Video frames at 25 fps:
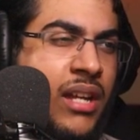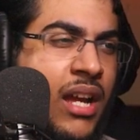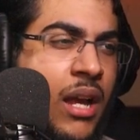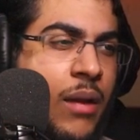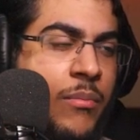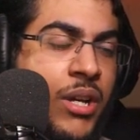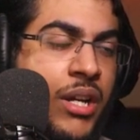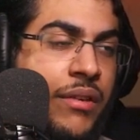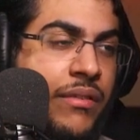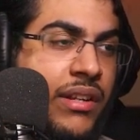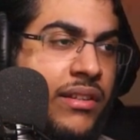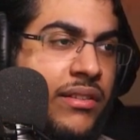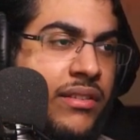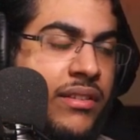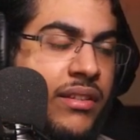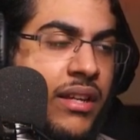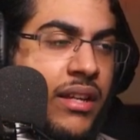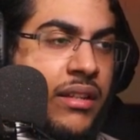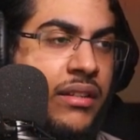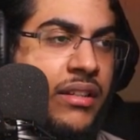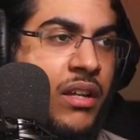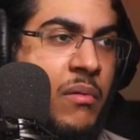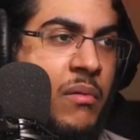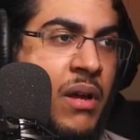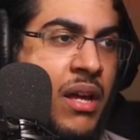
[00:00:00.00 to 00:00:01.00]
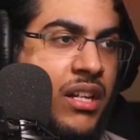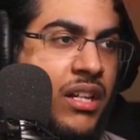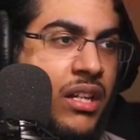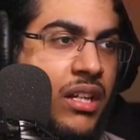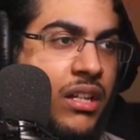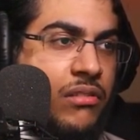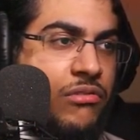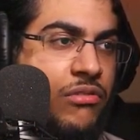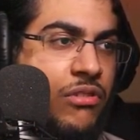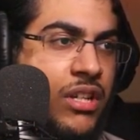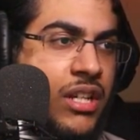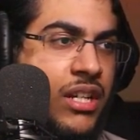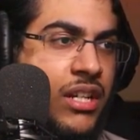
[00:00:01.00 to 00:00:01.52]
Tiberian sun commanding
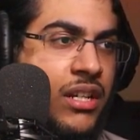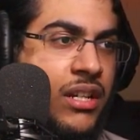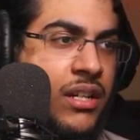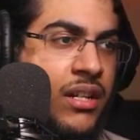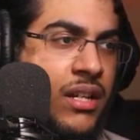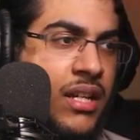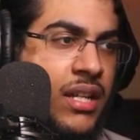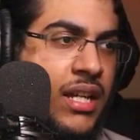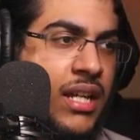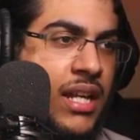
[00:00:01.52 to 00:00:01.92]
the square,